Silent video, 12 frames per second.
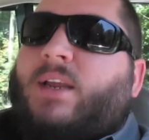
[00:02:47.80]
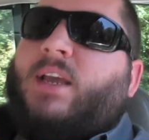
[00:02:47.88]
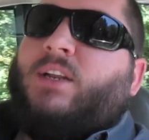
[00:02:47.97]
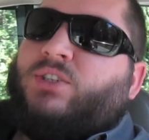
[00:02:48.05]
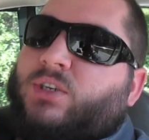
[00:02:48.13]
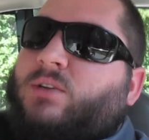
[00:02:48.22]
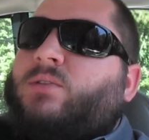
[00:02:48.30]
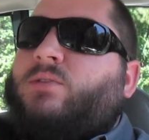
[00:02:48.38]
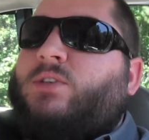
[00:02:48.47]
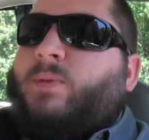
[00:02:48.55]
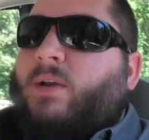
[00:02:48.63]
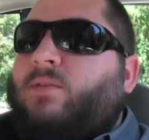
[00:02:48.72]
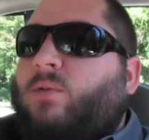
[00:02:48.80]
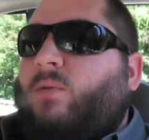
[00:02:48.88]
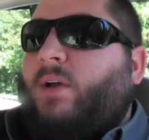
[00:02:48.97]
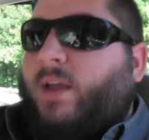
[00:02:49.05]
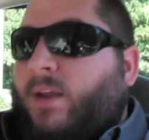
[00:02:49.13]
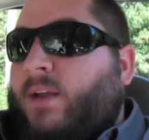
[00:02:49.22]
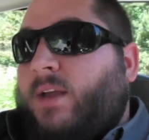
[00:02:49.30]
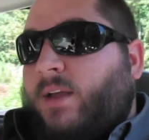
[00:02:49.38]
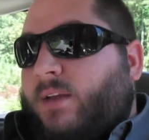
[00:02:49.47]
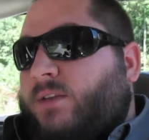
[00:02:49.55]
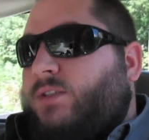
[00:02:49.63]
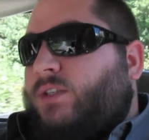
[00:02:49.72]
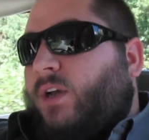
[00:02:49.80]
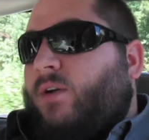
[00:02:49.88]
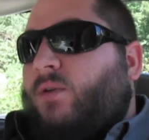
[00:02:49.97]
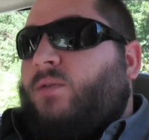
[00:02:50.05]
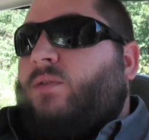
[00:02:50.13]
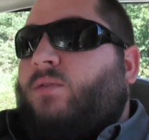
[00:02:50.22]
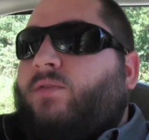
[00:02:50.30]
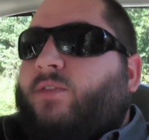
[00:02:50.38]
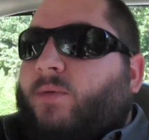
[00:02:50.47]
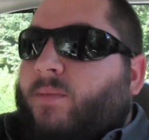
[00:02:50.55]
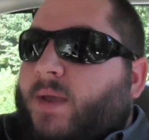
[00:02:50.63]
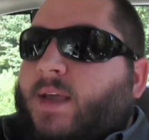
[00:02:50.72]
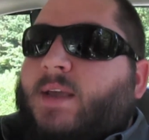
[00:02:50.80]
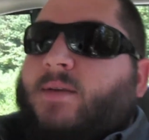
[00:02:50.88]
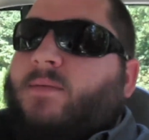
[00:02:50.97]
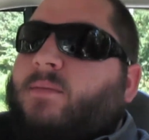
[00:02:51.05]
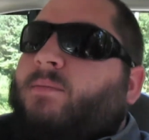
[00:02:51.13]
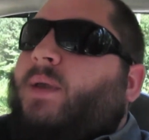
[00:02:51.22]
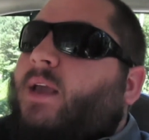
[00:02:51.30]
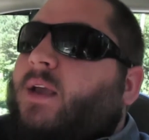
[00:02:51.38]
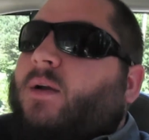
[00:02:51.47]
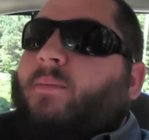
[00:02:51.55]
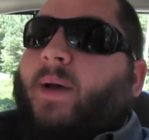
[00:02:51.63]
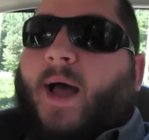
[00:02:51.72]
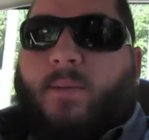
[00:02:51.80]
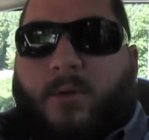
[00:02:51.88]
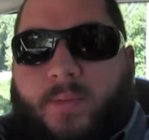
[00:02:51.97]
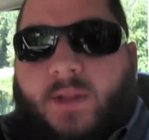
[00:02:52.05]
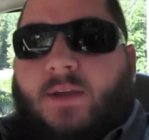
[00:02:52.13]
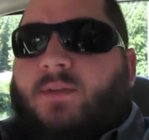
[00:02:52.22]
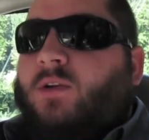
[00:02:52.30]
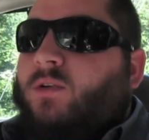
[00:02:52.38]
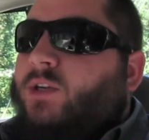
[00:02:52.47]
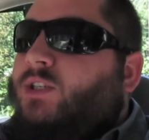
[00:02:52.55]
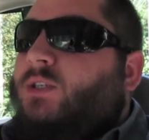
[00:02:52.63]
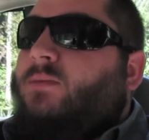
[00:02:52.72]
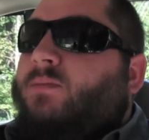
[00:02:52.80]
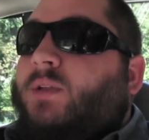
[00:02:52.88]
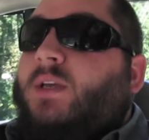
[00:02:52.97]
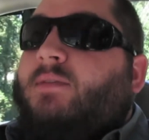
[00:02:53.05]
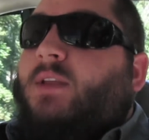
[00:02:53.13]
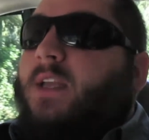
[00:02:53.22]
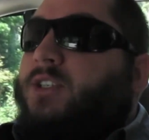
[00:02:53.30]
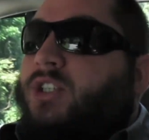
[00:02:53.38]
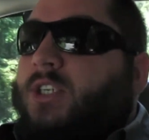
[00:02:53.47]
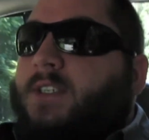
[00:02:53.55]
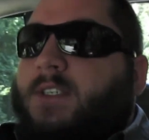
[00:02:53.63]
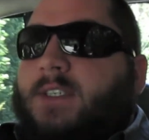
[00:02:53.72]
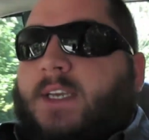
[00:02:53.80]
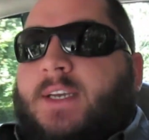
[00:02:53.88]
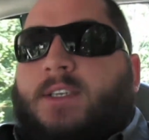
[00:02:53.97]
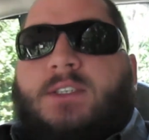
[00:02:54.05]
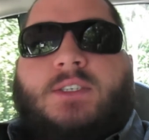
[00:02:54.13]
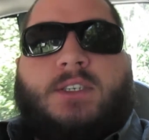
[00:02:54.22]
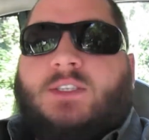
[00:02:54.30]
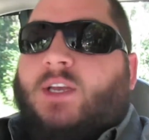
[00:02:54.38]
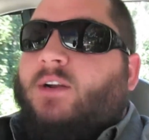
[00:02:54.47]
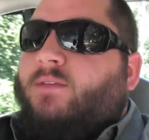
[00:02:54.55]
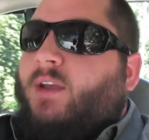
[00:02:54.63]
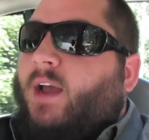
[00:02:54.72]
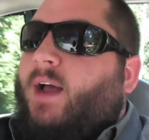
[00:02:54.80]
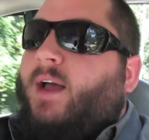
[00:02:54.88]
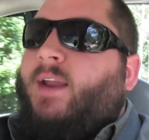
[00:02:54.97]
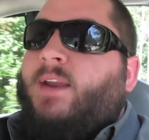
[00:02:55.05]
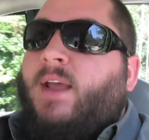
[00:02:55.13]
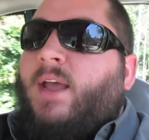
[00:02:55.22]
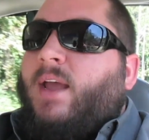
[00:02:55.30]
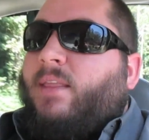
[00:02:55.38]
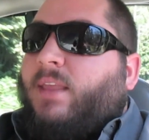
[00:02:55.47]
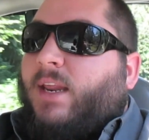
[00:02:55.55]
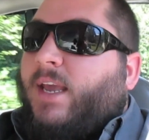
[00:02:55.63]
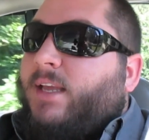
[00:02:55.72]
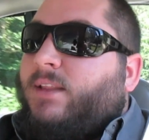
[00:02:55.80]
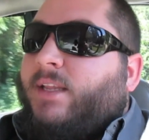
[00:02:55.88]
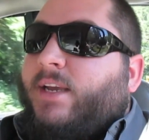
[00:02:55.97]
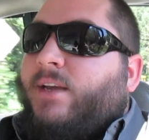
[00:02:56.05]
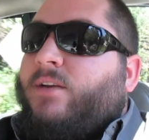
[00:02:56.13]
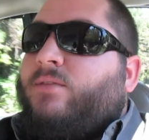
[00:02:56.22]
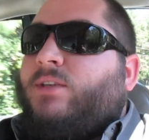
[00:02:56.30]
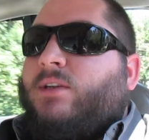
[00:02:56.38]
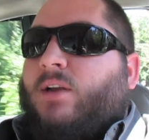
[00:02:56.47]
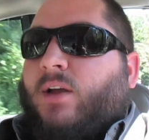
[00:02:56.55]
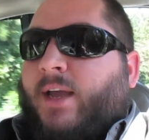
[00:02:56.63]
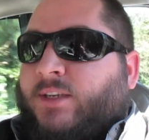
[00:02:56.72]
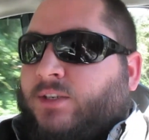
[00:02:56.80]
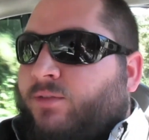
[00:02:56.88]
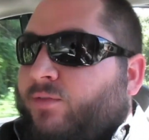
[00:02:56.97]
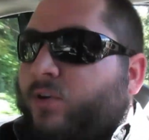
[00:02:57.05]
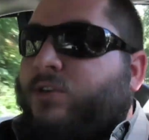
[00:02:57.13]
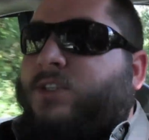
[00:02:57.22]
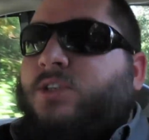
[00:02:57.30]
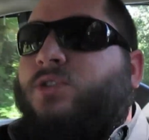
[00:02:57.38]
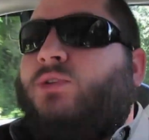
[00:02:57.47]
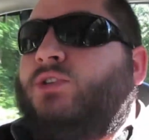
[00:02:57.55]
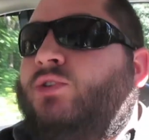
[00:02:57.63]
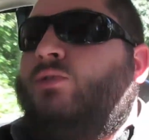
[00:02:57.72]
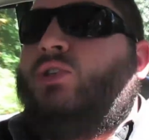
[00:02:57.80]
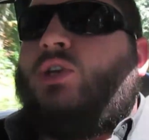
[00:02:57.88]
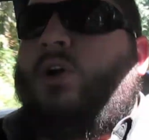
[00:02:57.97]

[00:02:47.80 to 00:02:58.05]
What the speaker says: in a gentle and respectful way. So for me, being a Bible-believing Christian, believing that Jesus is the Son of God, that He lived as a first century Jewish